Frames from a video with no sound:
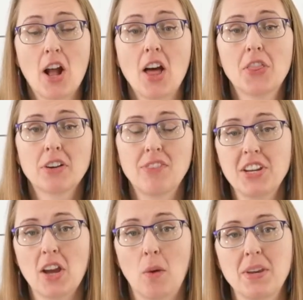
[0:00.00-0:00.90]
other
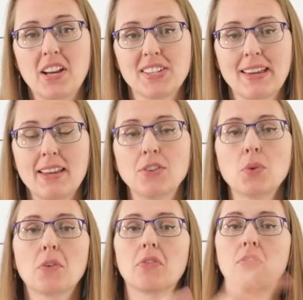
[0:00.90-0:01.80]
video because I give you
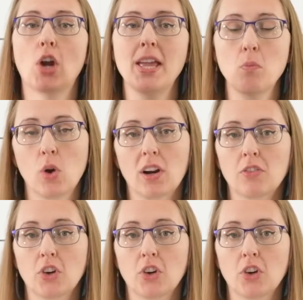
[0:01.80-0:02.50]
the framework